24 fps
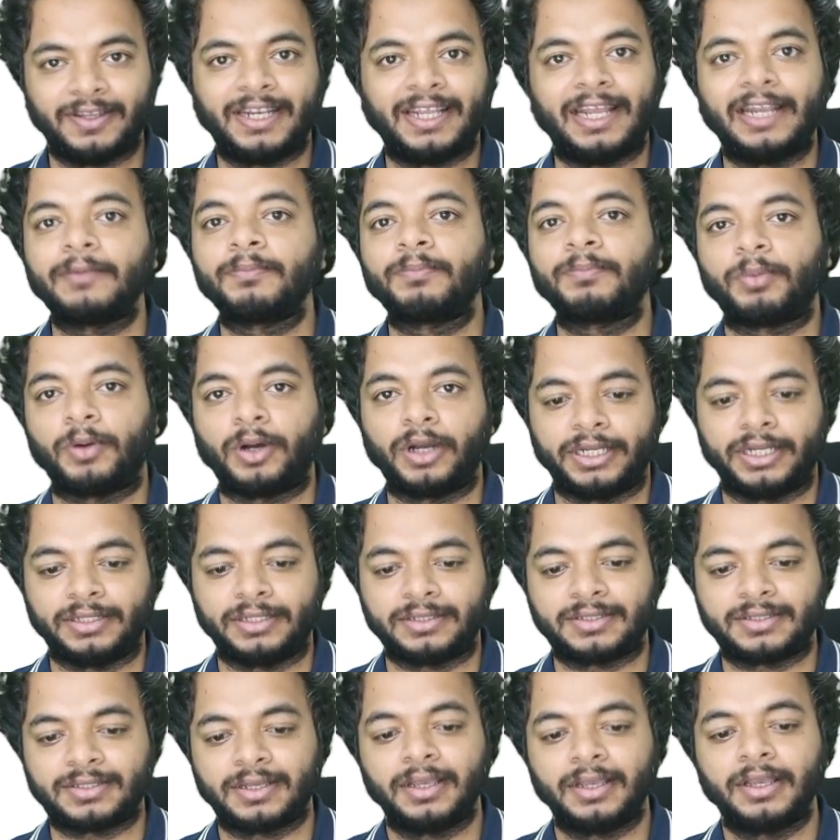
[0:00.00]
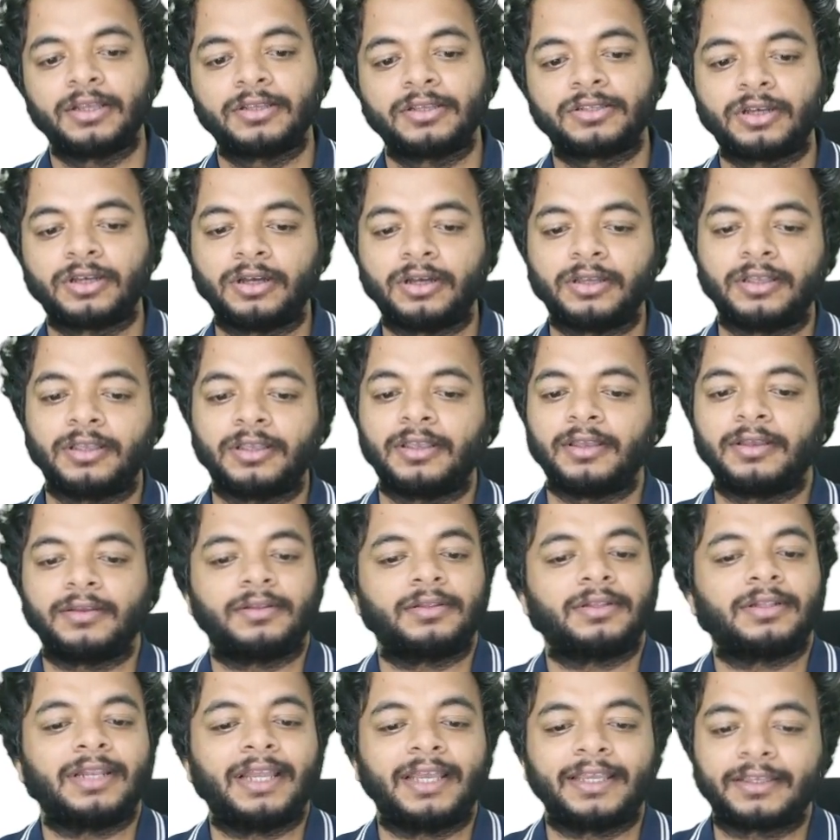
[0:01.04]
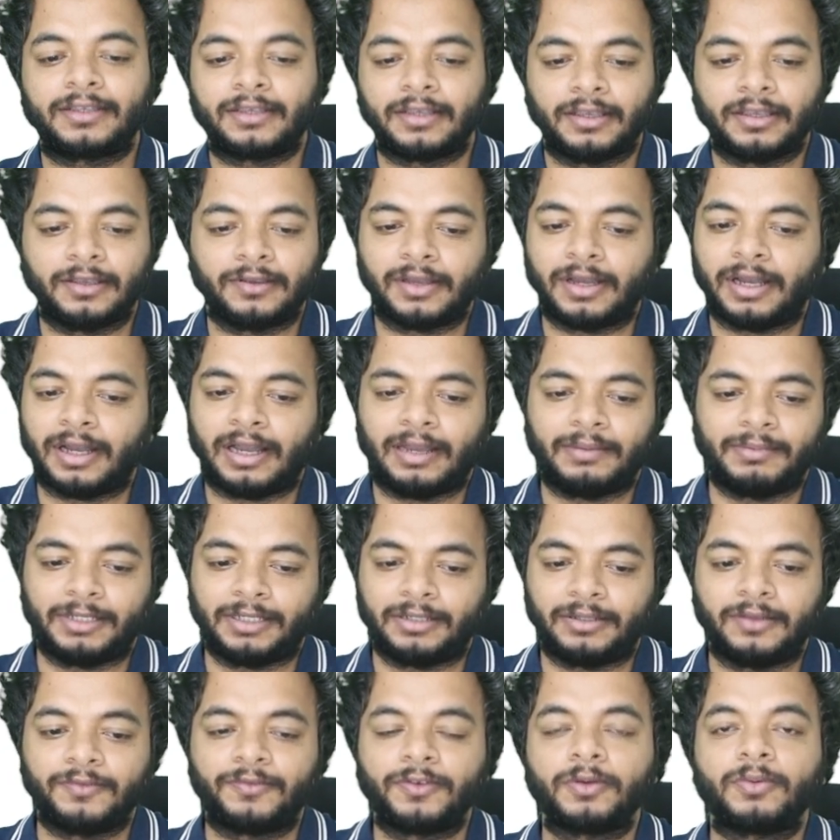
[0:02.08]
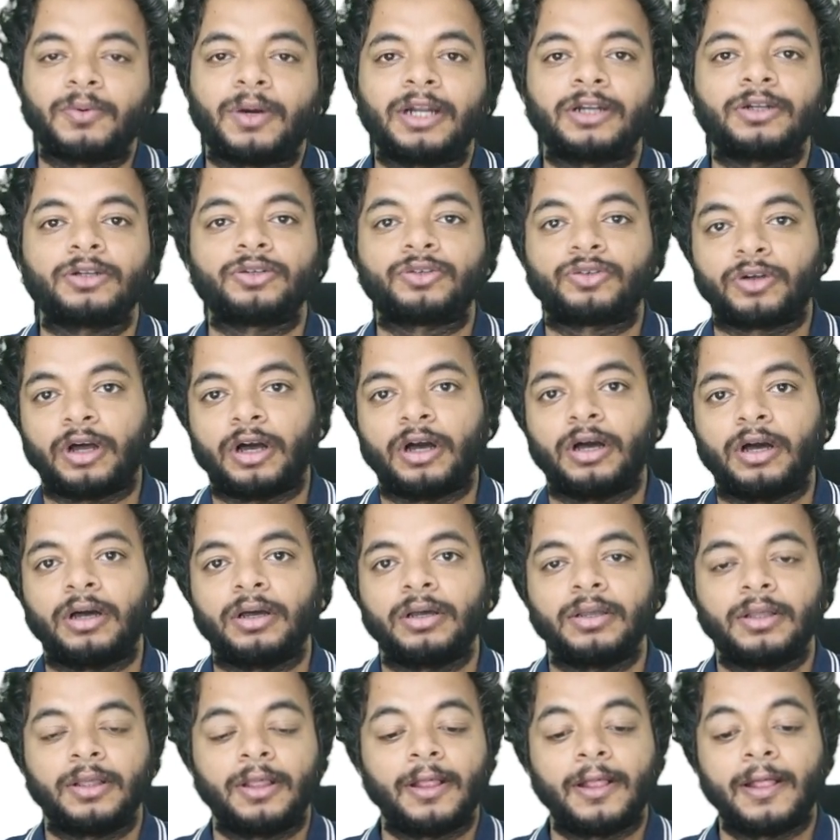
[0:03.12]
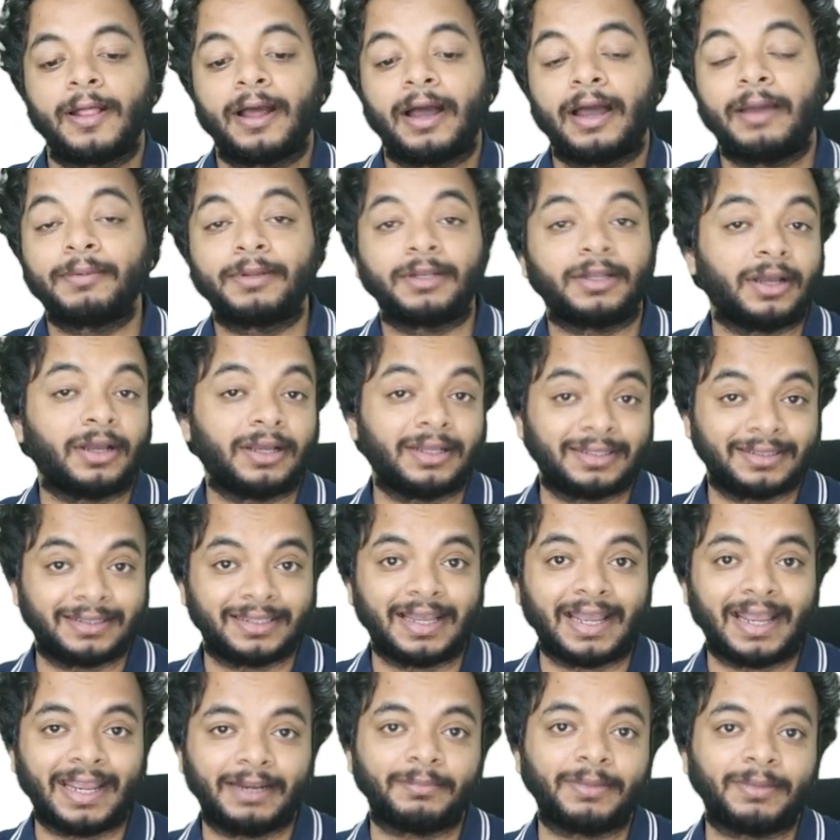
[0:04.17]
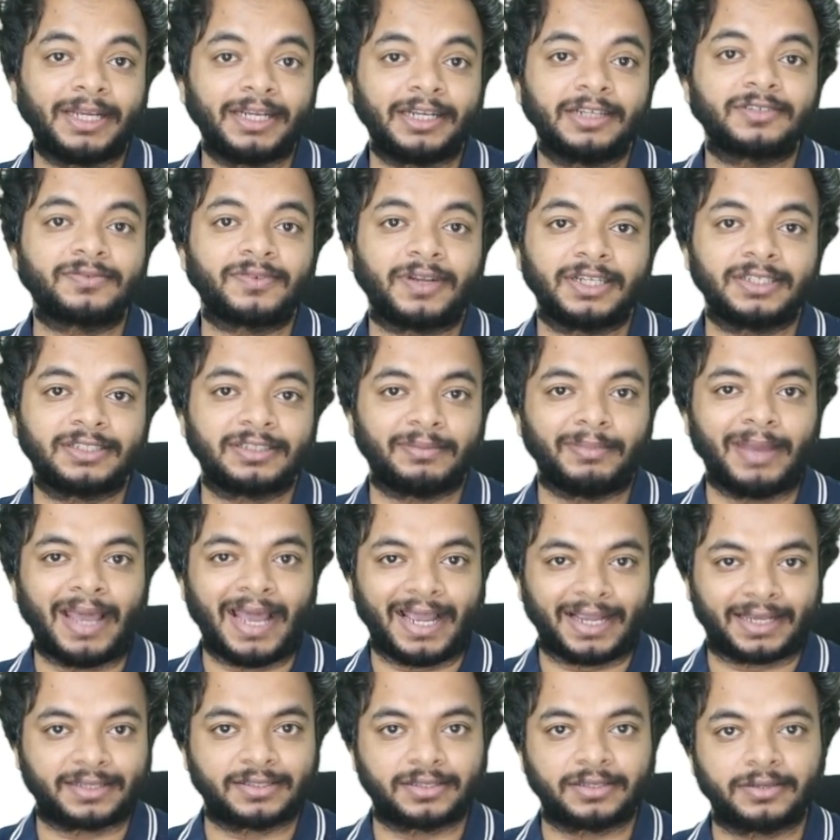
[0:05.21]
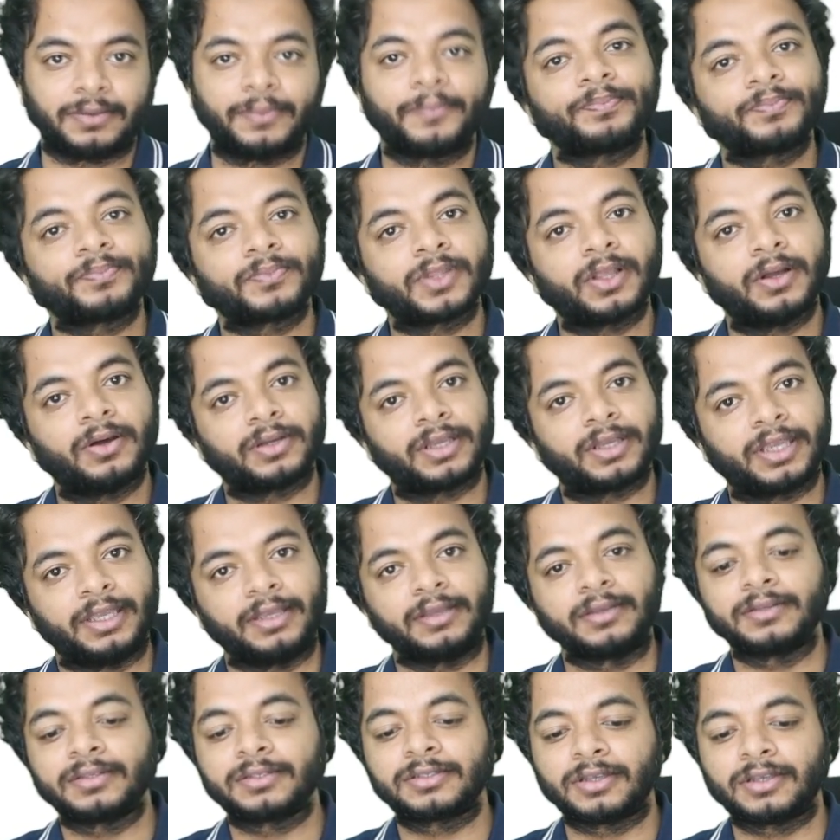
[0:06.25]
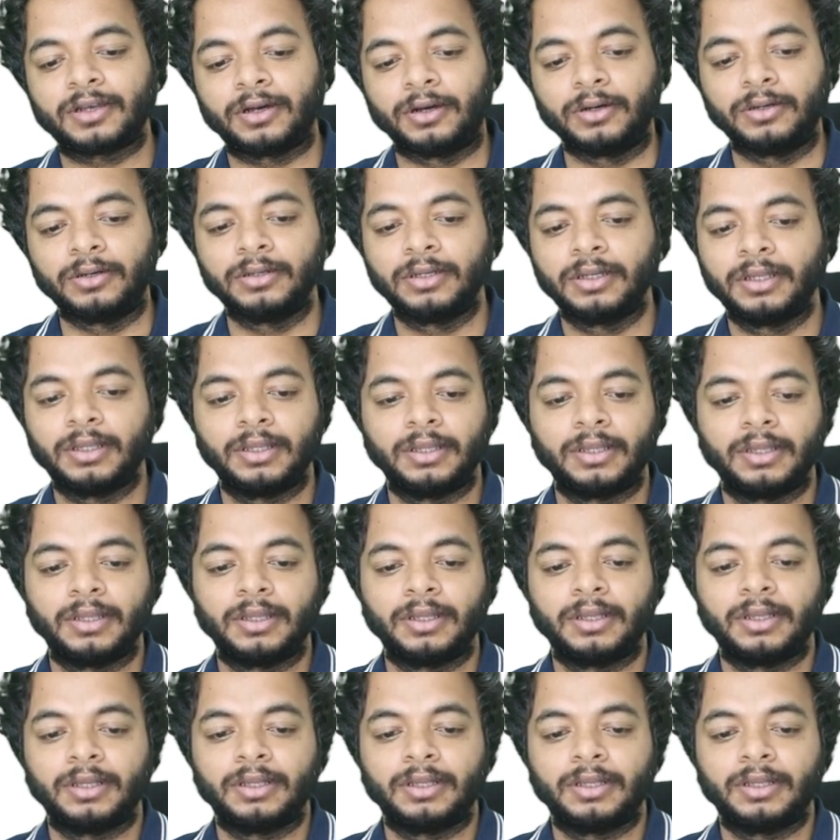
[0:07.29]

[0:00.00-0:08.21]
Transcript: given n points. So like if you want to draw, n minus 1 is the max. Okay, so